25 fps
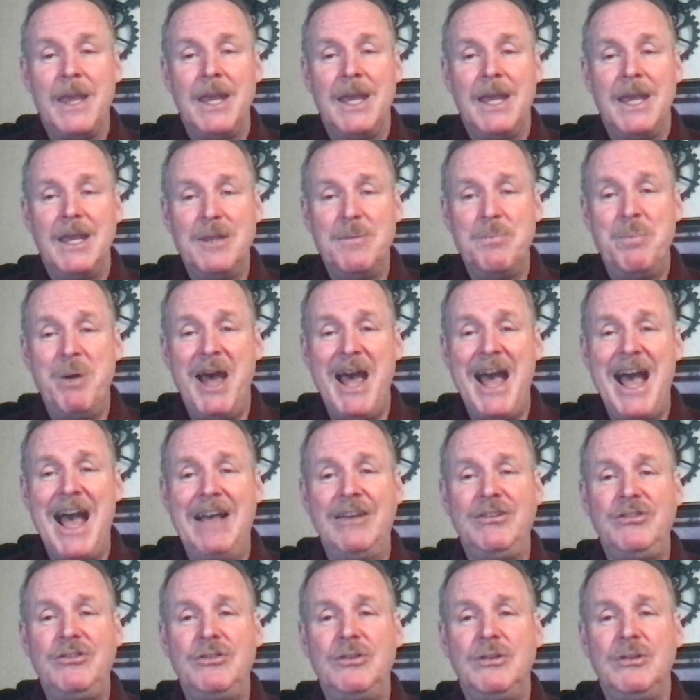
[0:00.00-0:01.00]
In the
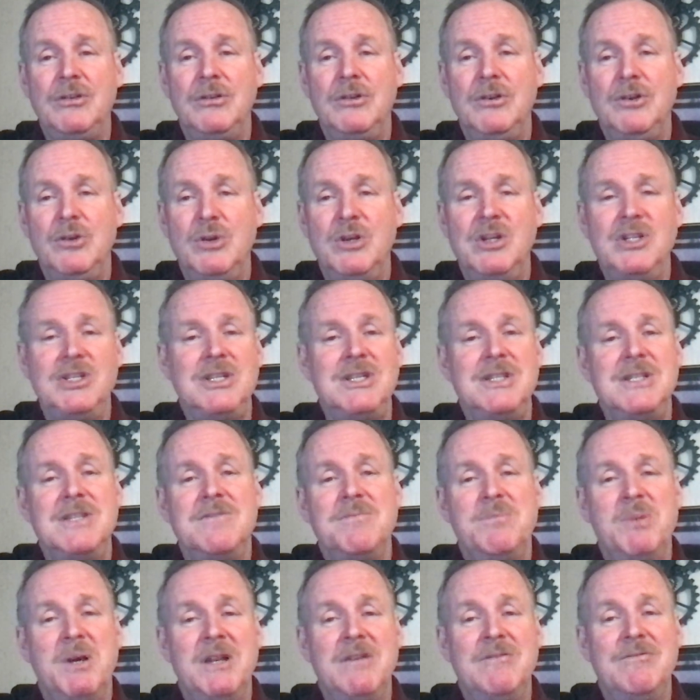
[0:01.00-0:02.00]
past, Christians
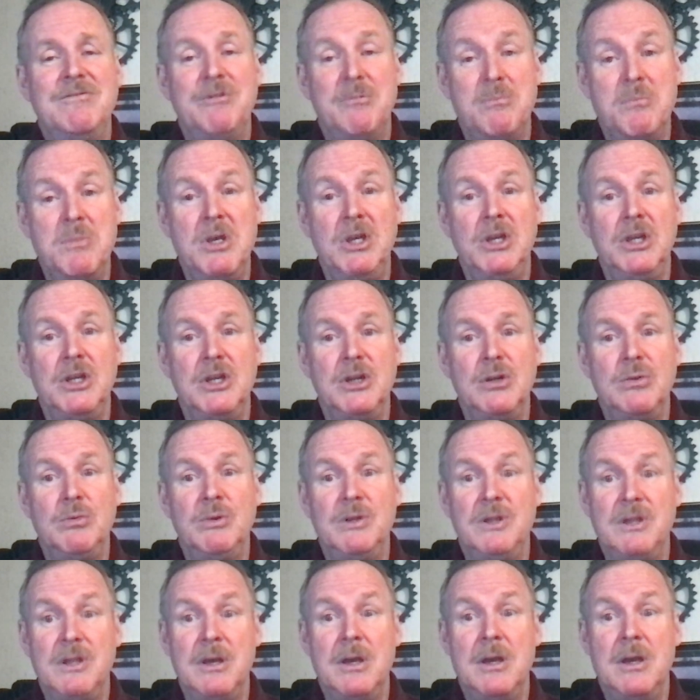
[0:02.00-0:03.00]
have been familiar
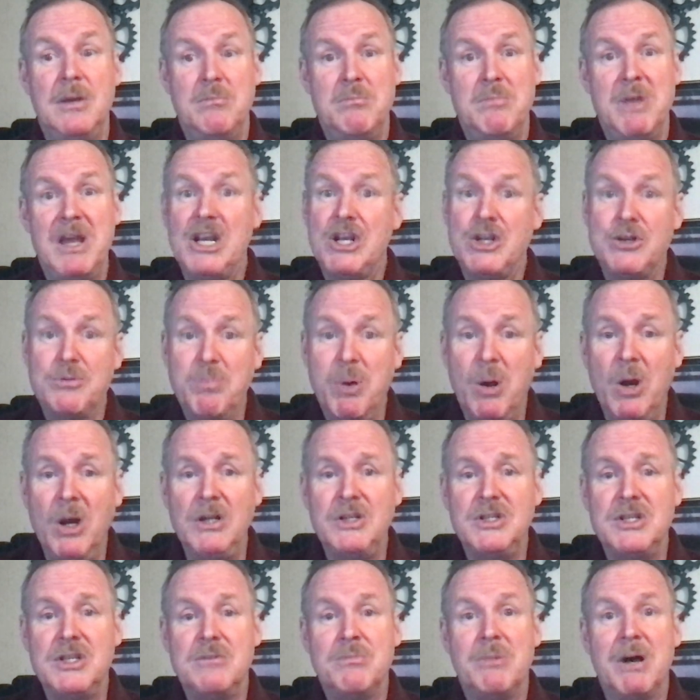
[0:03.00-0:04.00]
with the major
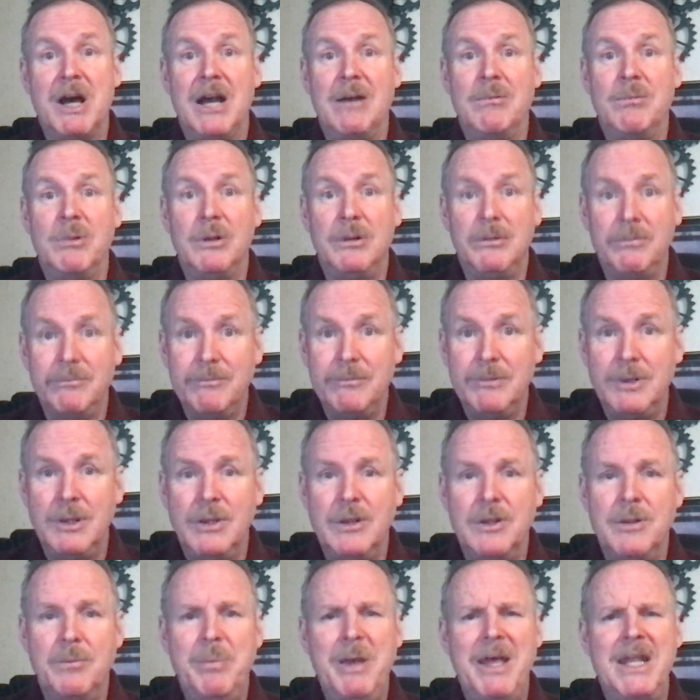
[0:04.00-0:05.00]
parts of the Bible:
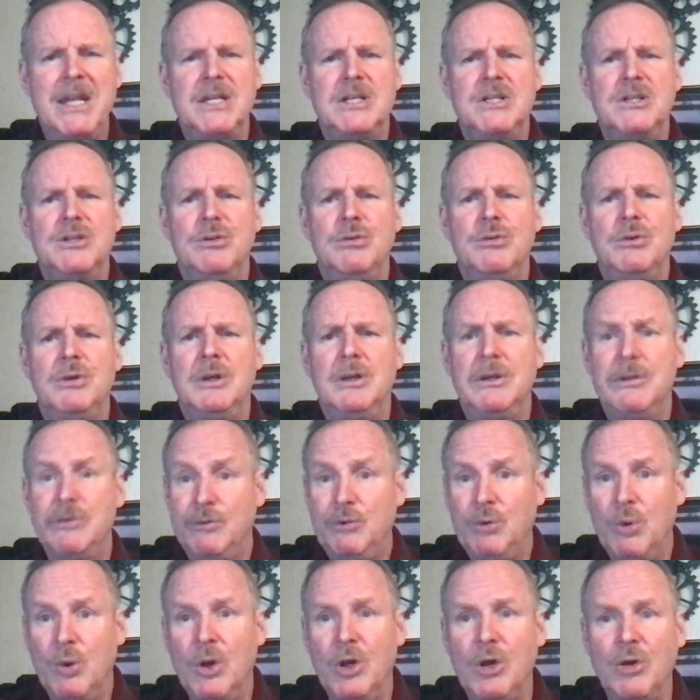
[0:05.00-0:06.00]
the Pentateuch,
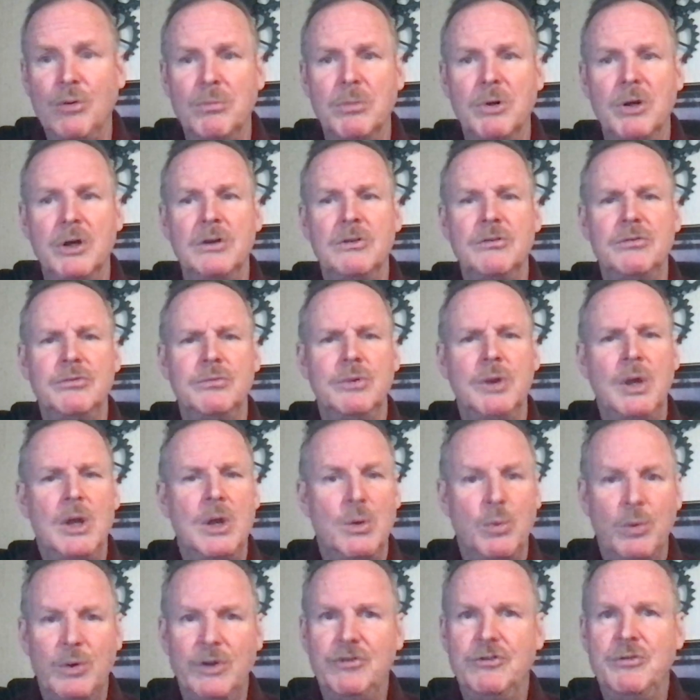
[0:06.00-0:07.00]
historical books,
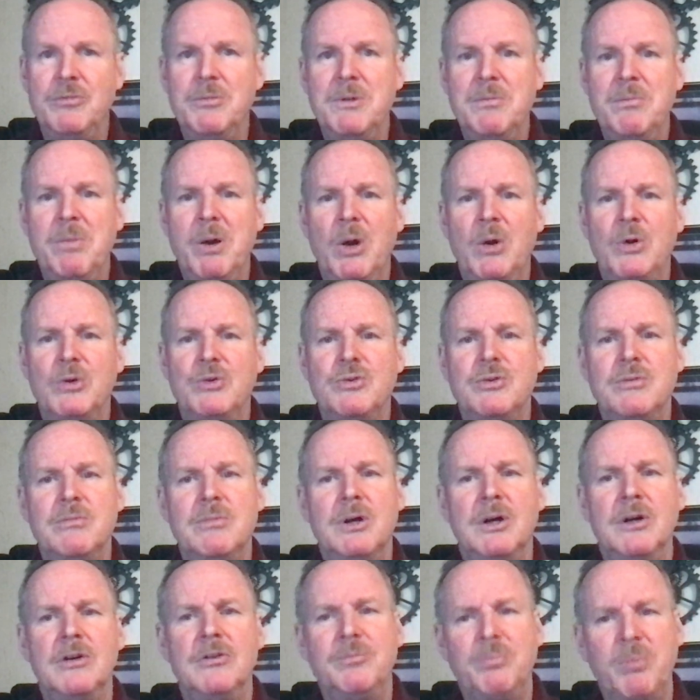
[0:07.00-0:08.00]
wisdom and poetry
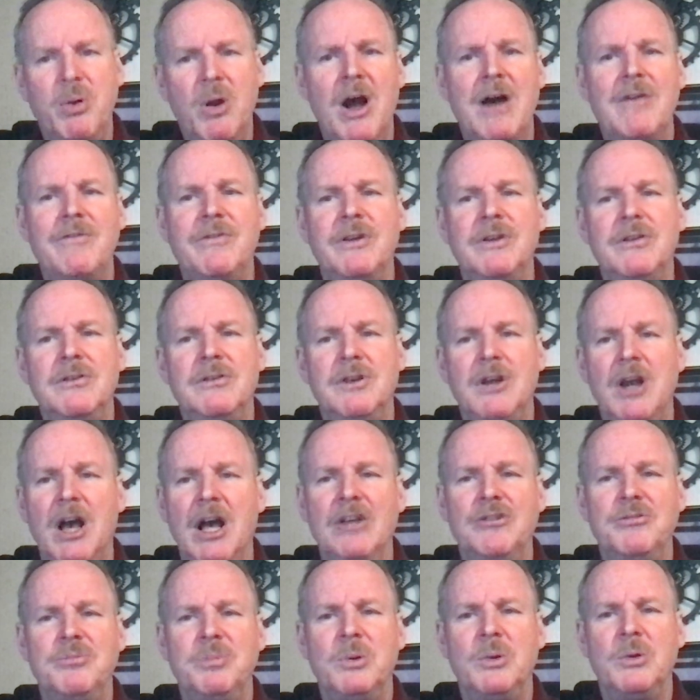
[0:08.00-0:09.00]
books, prophets,
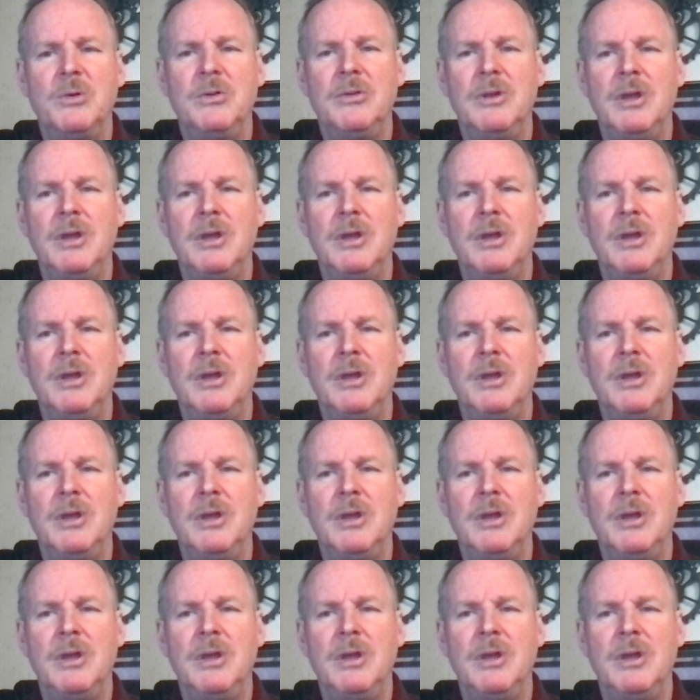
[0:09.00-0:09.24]
Gospels,